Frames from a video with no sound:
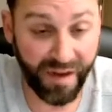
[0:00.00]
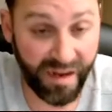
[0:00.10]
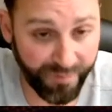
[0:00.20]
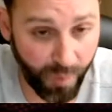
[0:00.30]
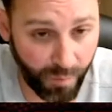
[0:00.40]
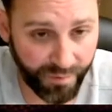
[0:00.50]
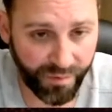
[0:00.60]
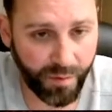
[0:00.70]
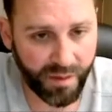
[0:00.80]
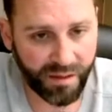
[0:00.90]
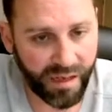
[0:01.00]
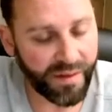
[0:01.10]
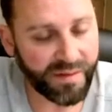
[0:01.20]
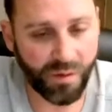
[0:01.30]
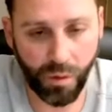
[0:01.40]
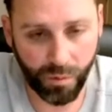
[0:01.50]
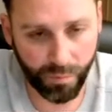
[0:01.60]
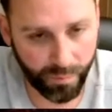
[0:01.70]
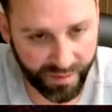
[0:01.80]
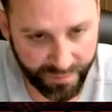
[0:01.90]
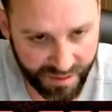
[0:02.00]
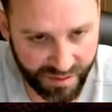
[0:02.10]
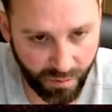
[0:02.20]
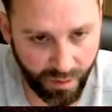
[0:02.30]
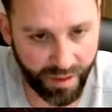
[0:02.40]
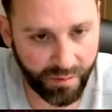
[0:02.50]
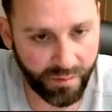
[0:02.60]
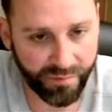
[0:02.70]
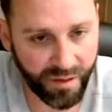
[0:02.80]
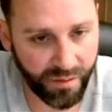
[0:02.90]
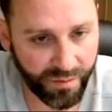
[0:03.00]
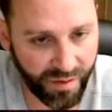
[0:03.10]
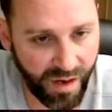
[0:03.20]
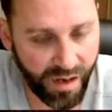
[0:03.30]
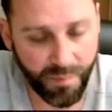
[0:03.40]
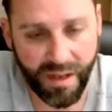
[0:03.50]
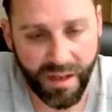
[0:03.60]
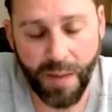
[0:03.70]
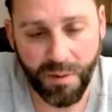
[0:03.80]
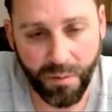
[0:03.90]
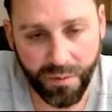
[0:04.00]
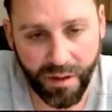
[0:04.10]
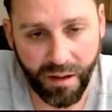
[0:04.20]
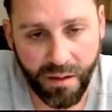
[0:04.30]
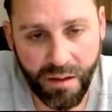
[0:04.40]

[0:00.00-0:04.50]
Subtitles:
volts or something like that, that's a whole different story. The vehicle's not going to be happy with that.